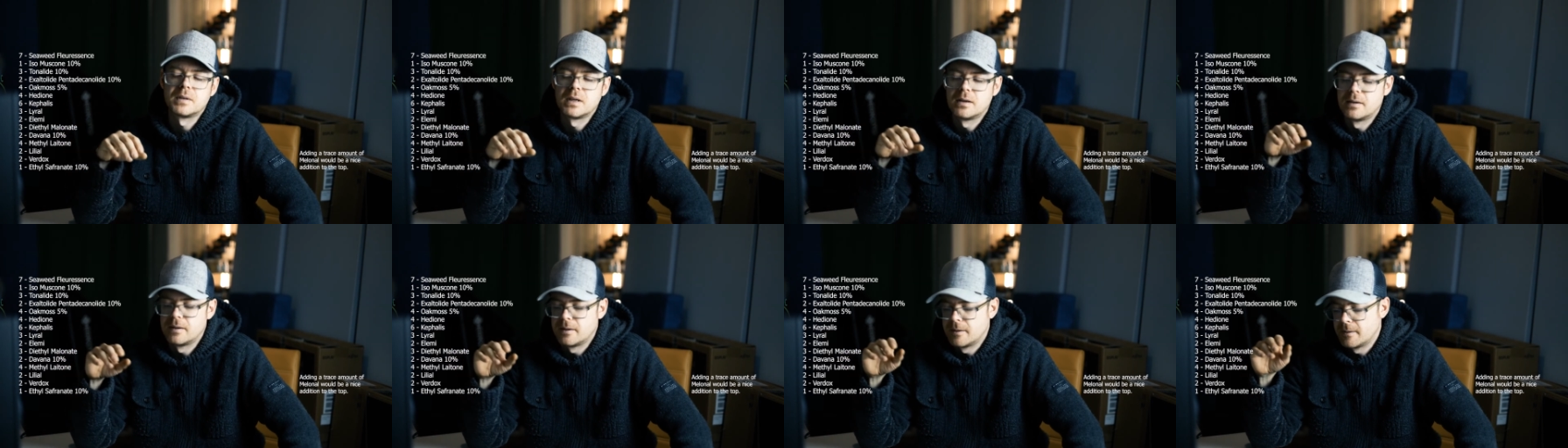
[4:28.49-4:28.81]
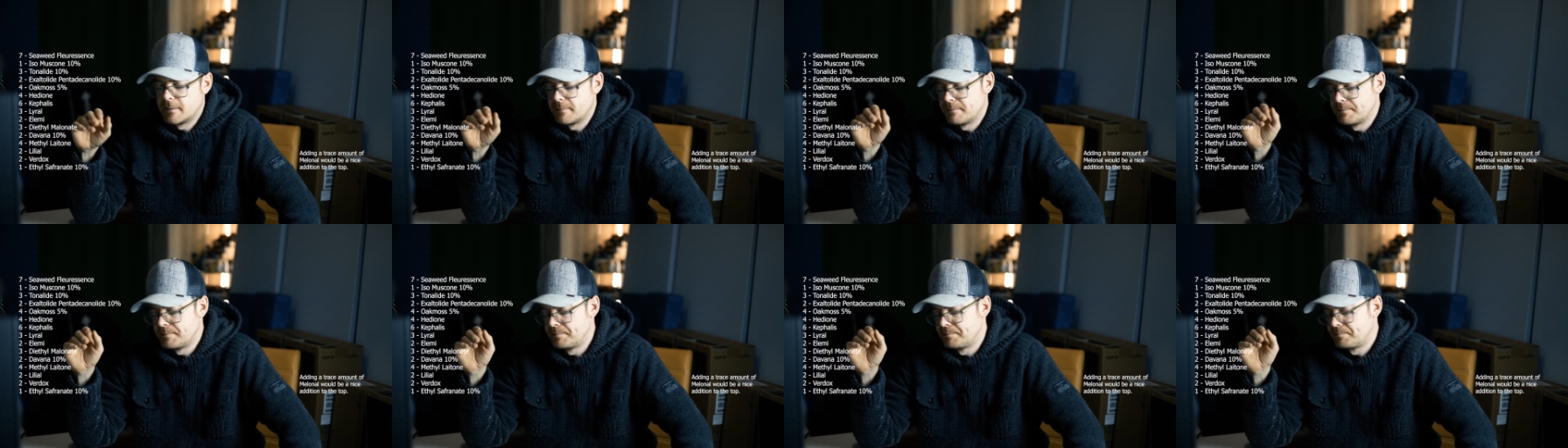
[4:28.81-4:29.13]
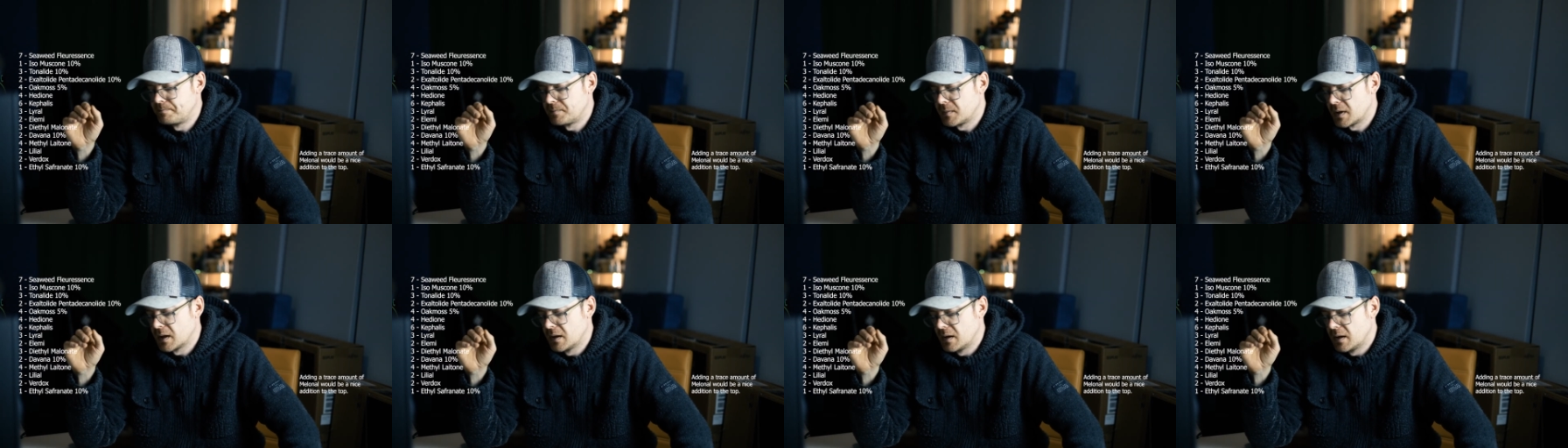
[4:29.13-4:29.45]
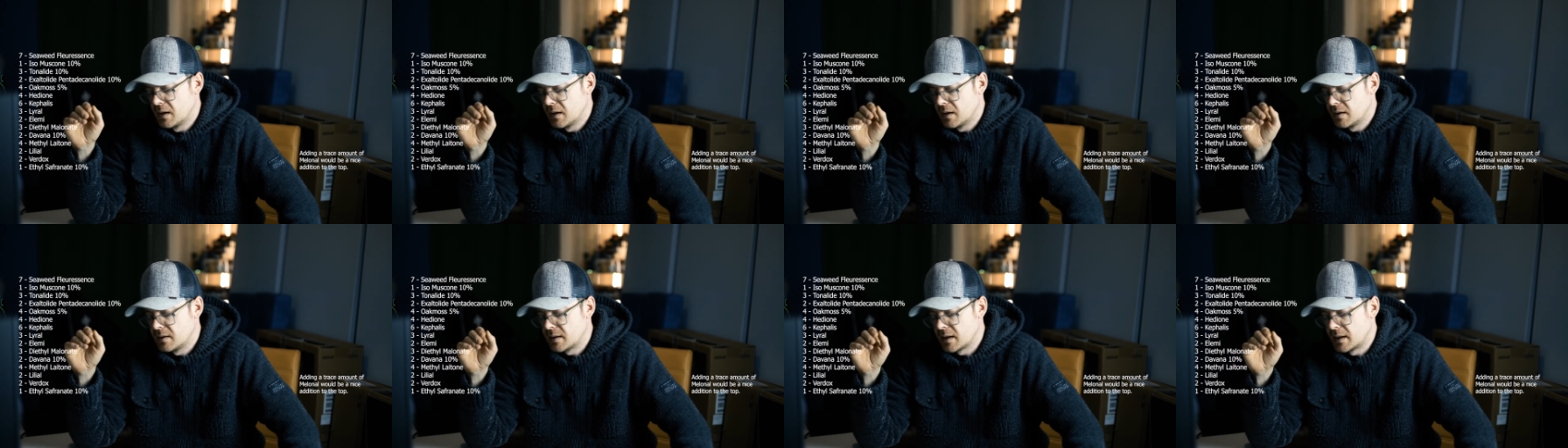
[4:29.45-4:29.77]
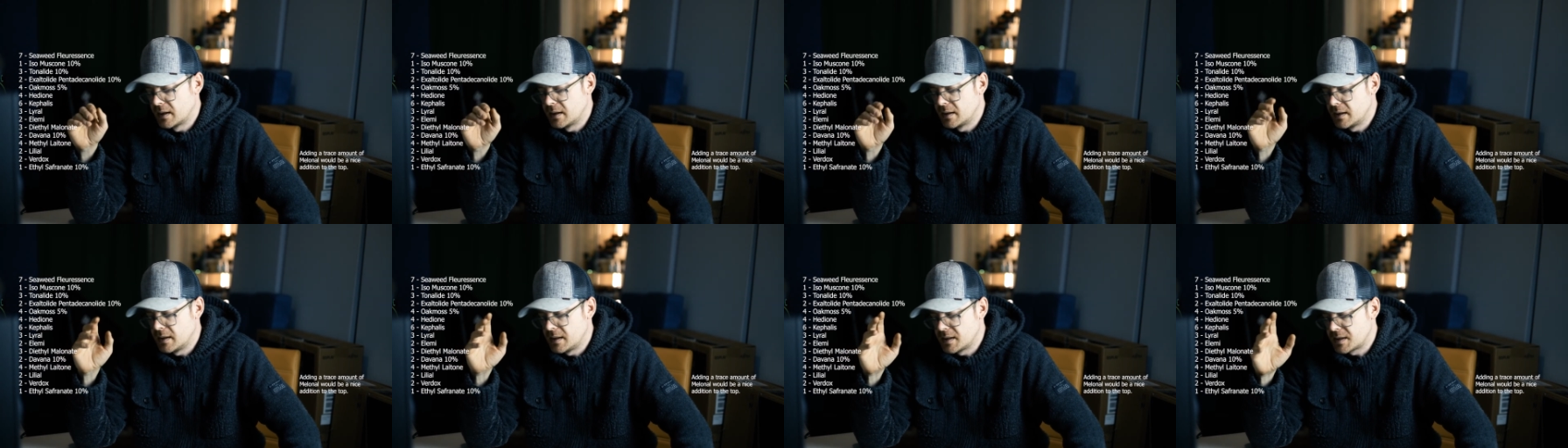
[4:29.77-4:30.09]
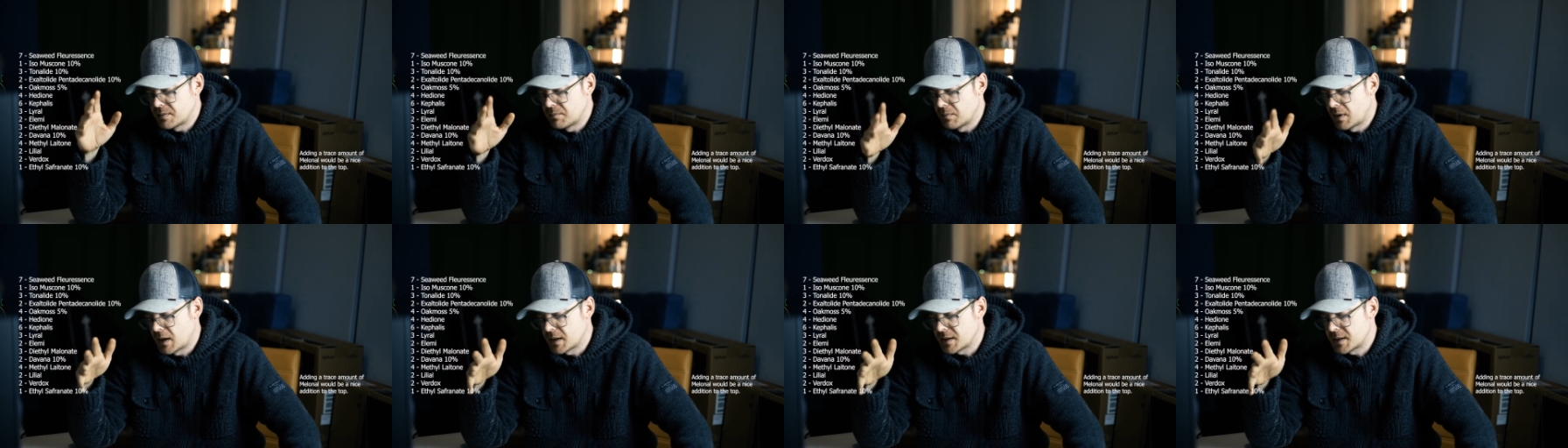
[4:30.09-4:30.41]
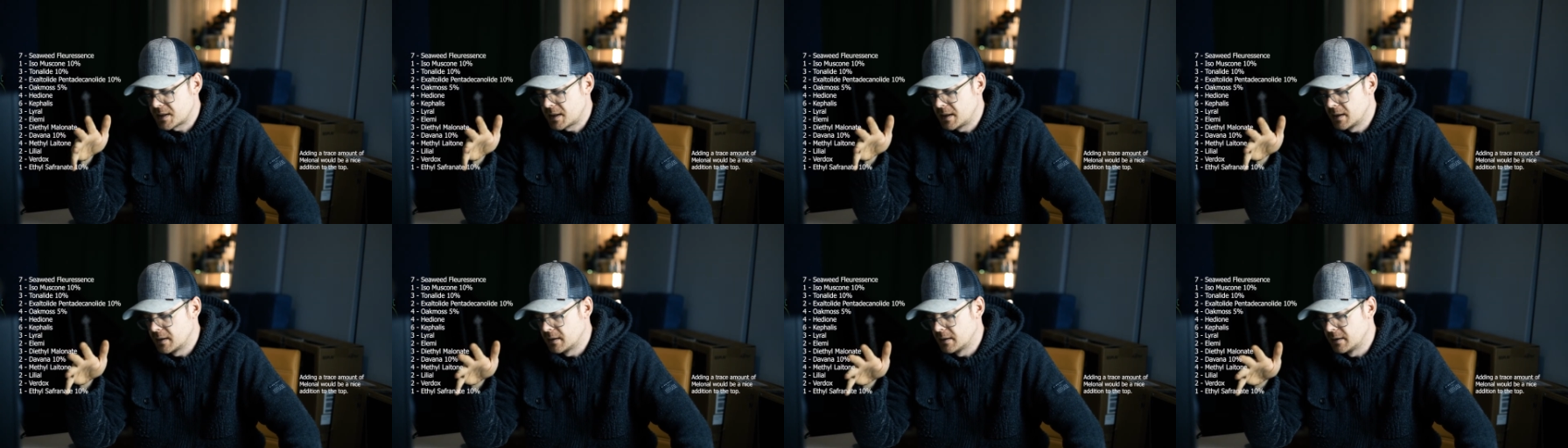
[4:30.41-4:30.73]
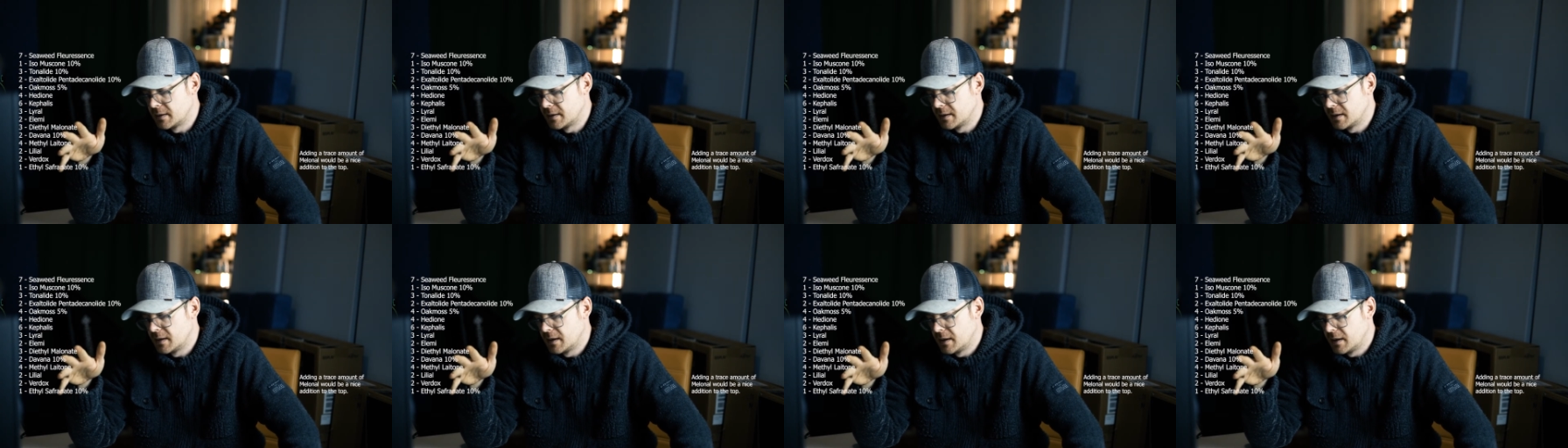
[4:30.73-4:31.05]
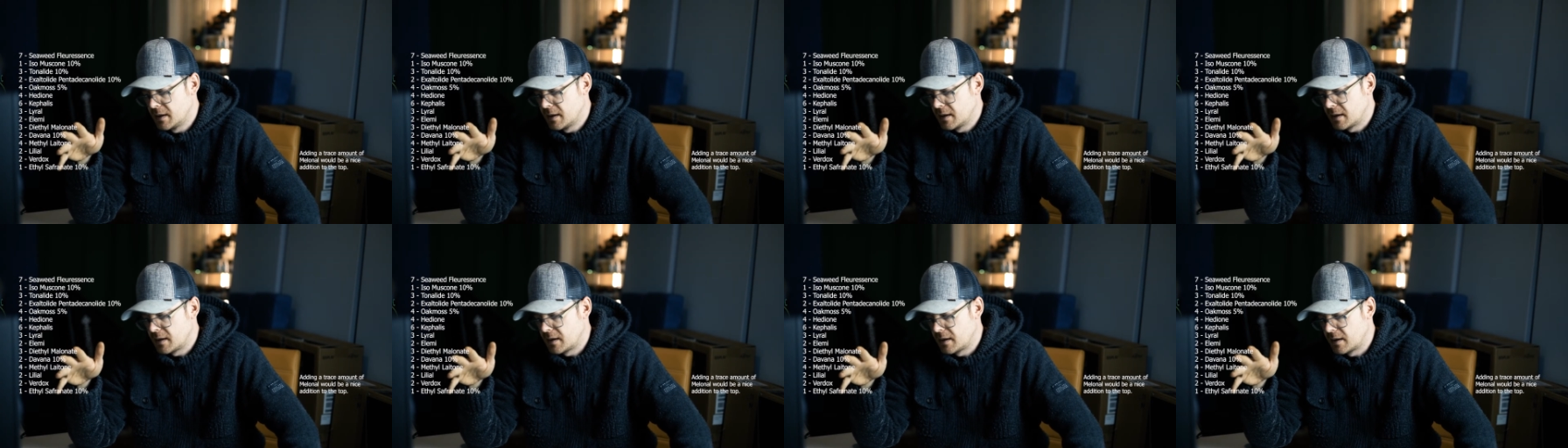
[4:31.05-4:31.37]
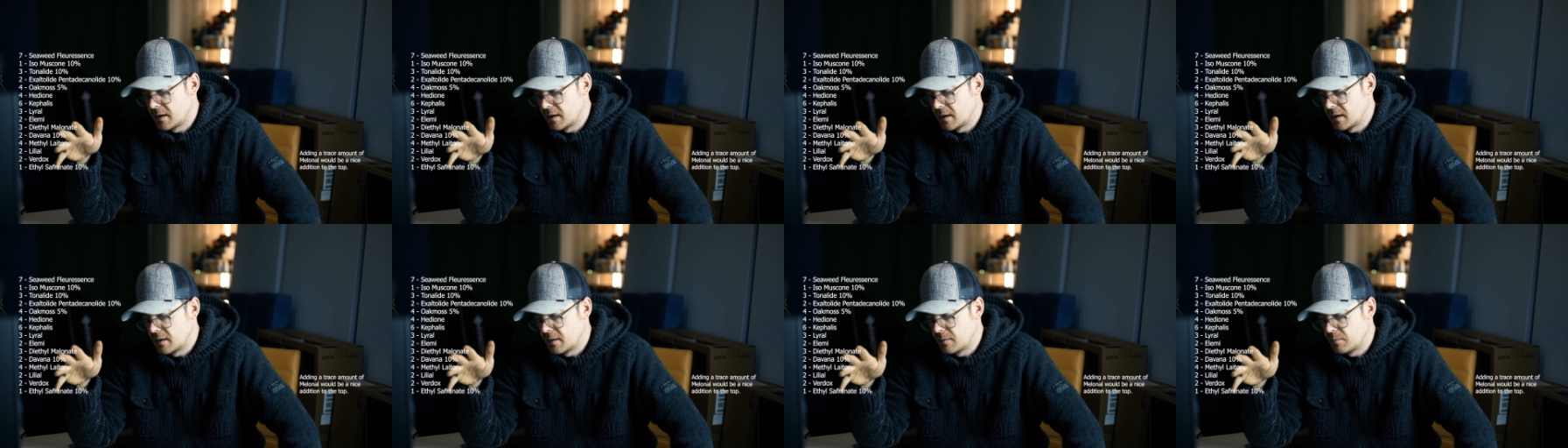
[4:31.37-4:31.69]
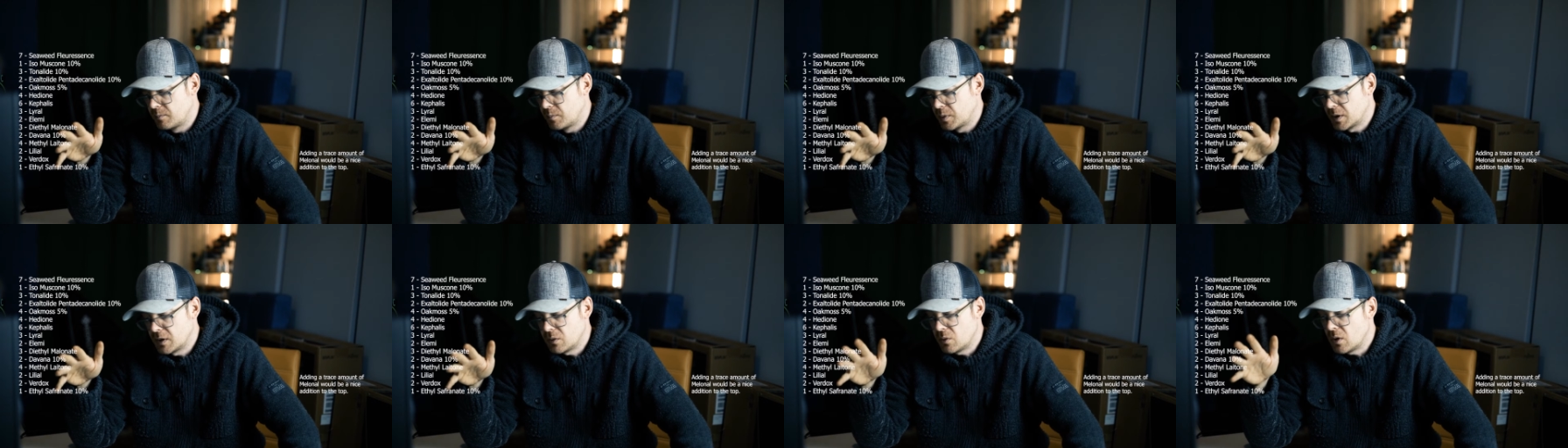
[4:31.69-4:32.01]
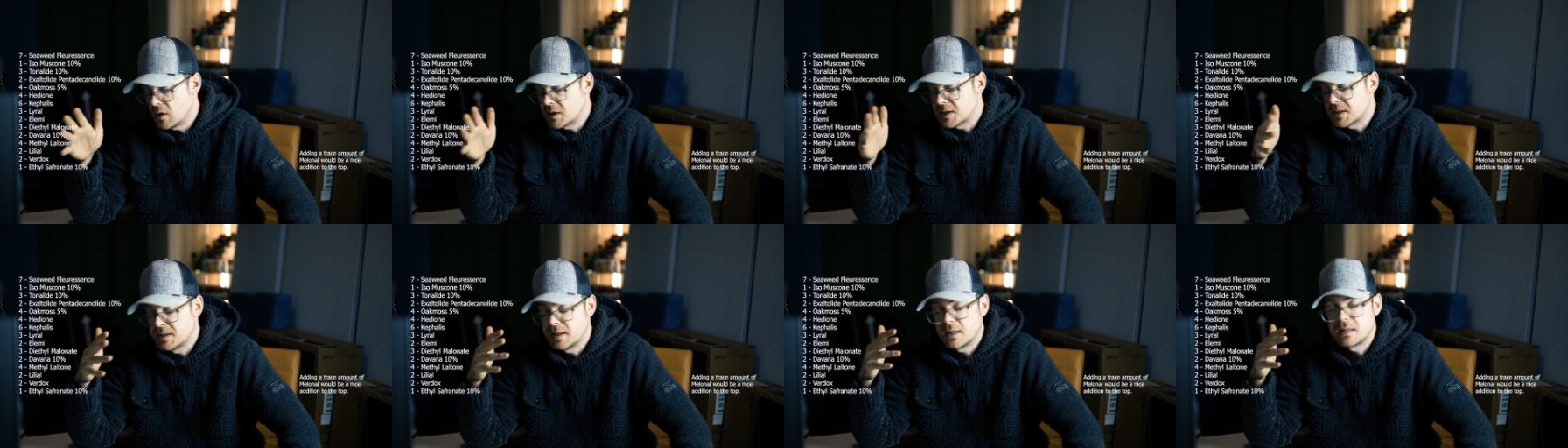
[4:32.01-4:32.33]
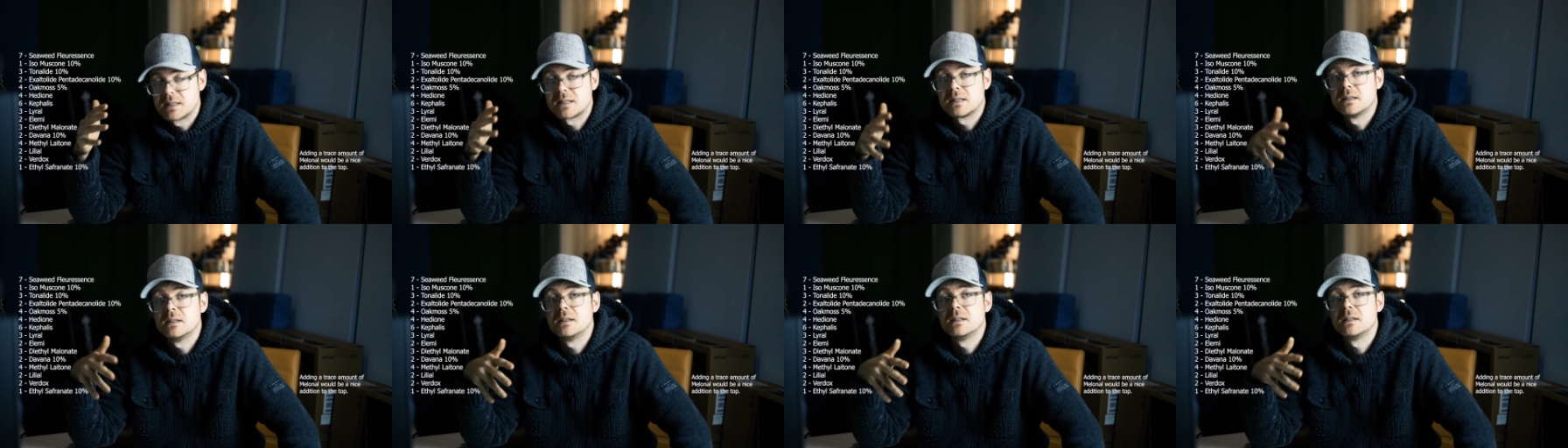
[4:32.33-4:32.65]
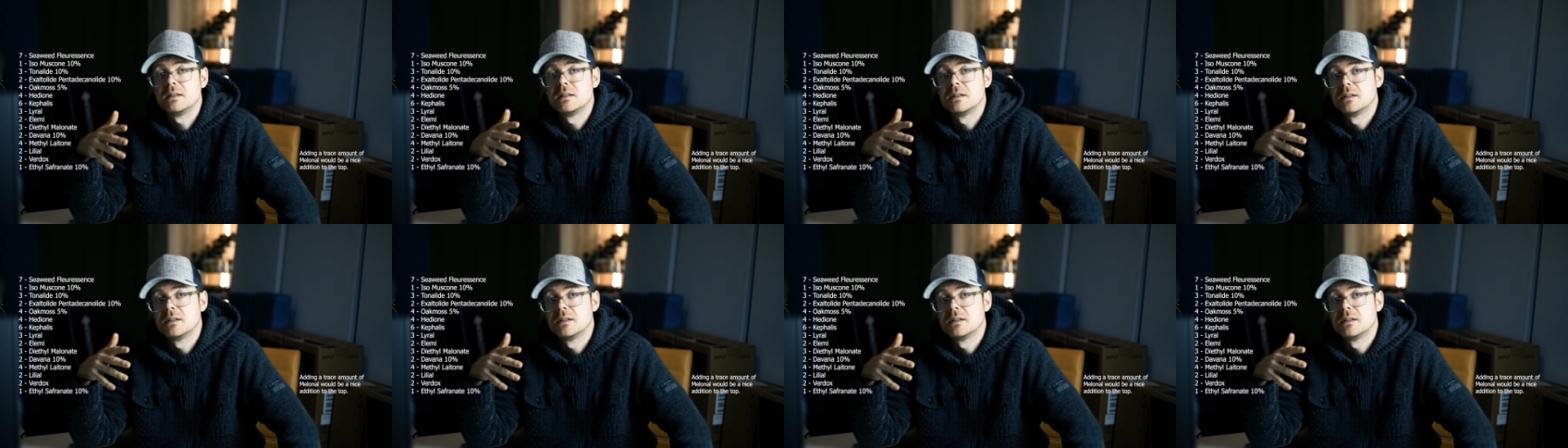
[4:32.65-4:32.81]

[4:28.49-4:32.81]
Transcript: than it is masculine, but it works nicely.